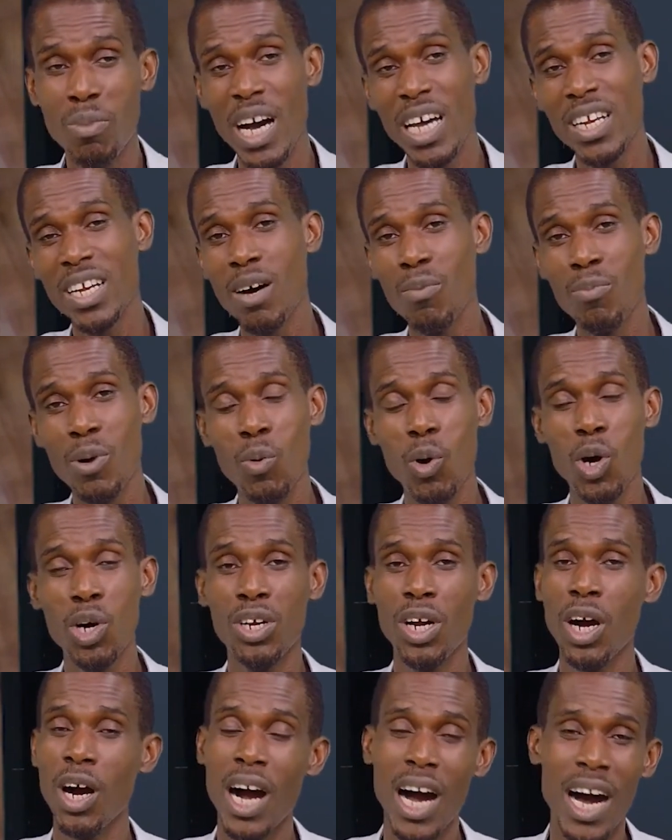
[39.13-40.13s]
my number
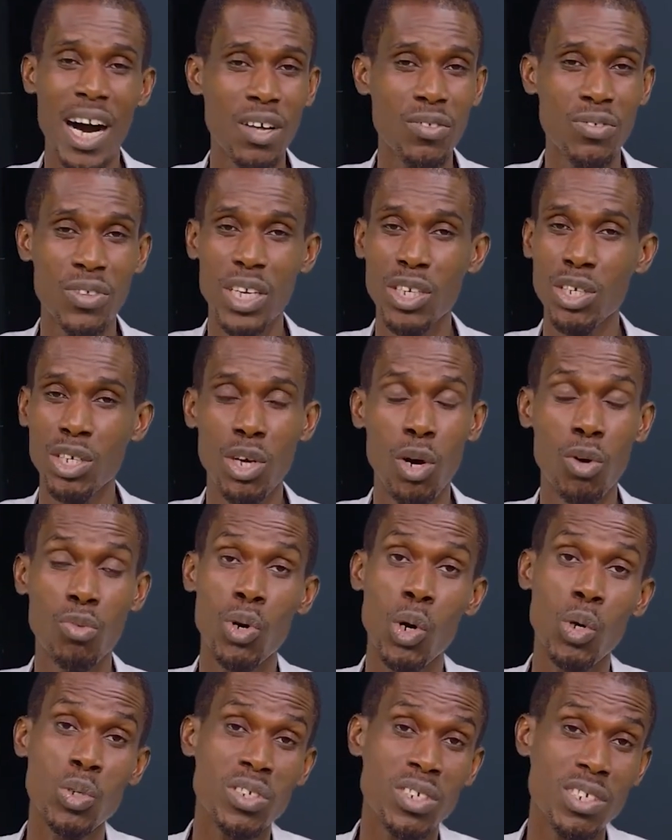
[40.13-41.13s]
one, are out there. You
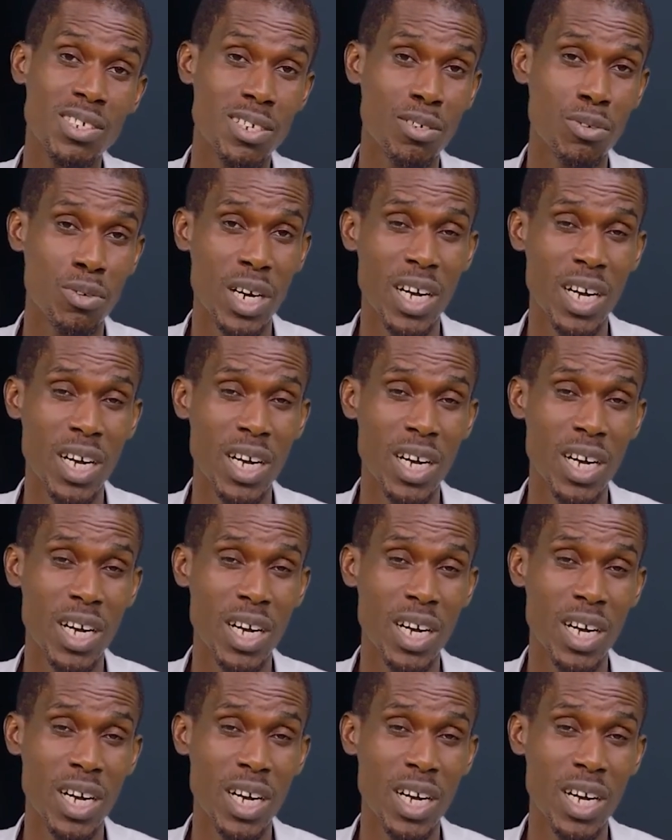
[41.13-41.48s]
know, roses